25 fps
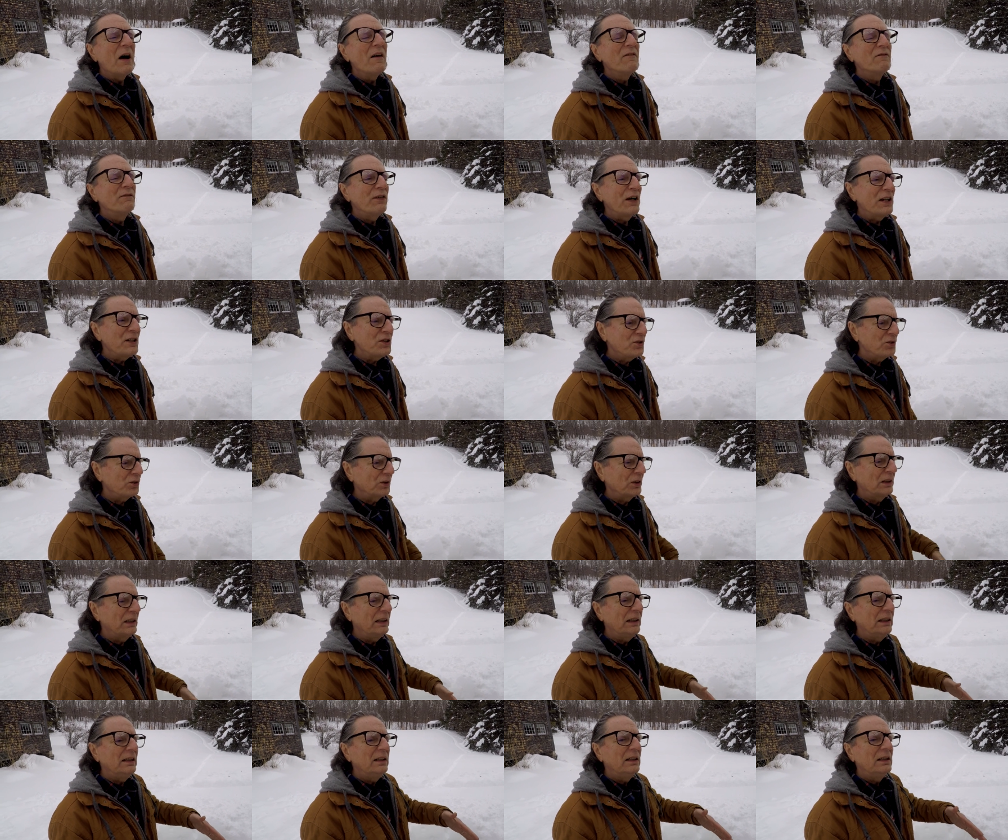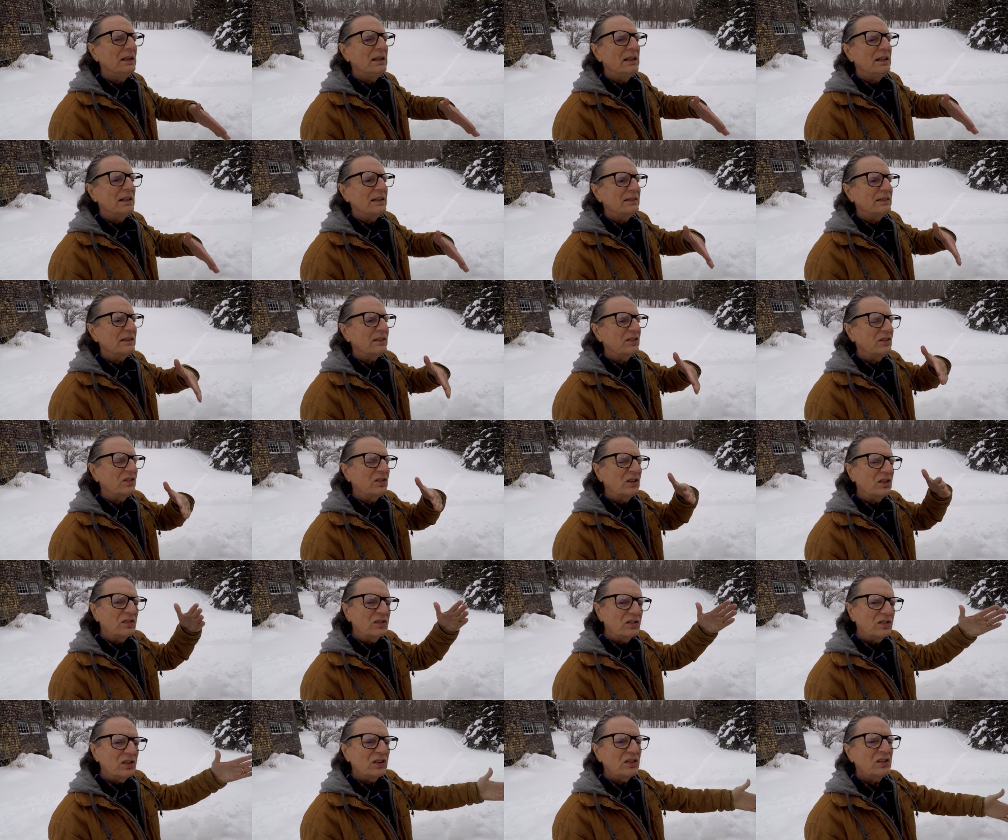eventually the
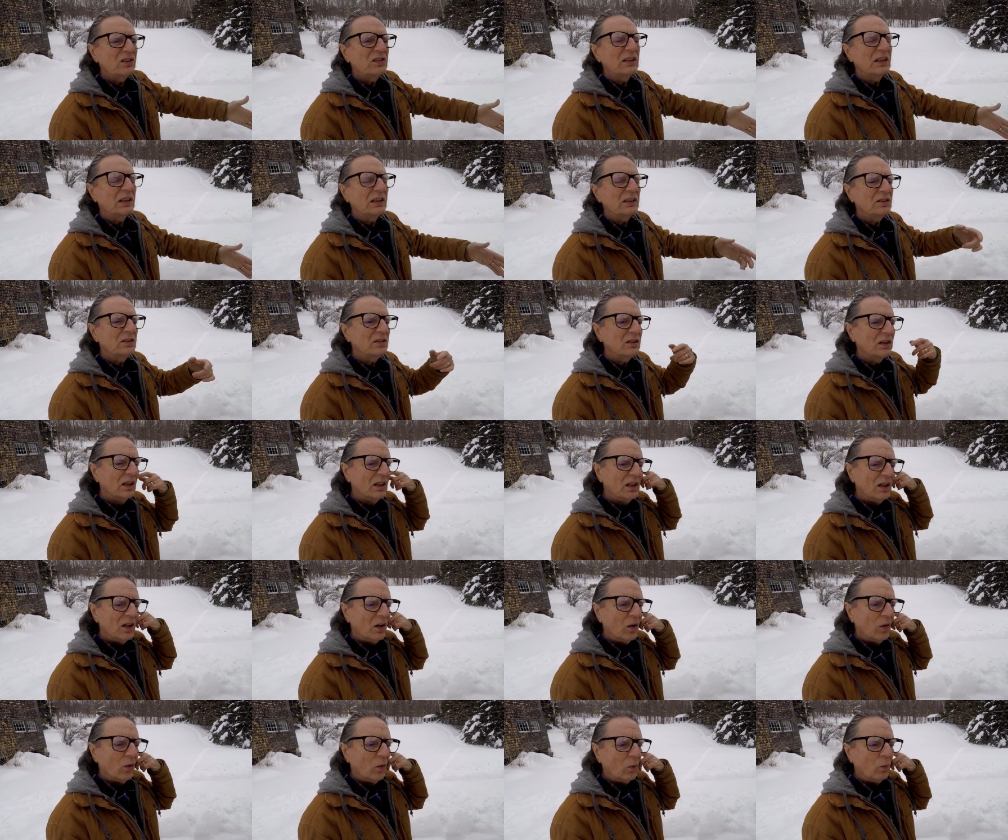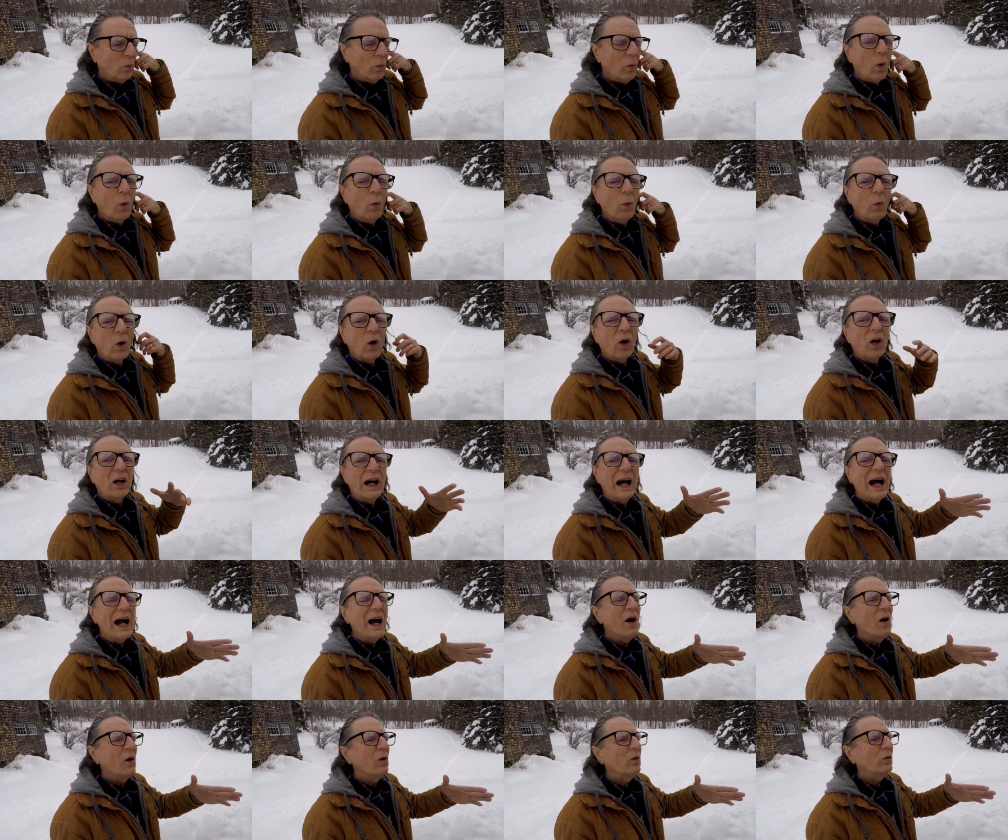statistics will work
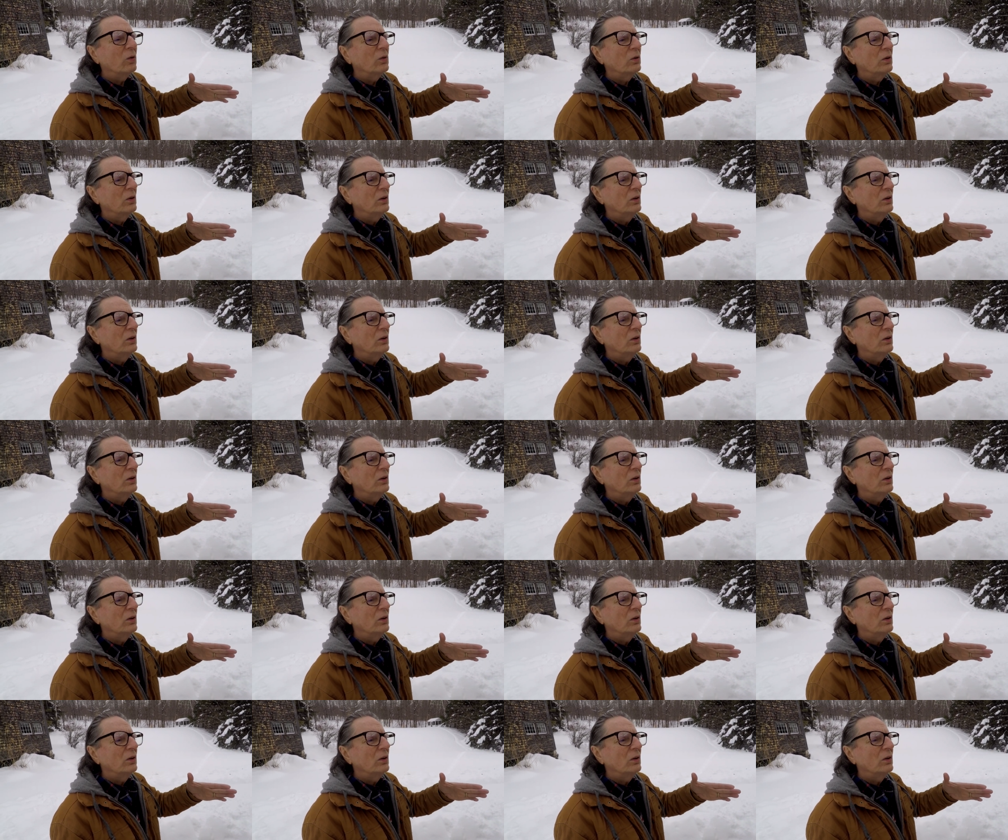out.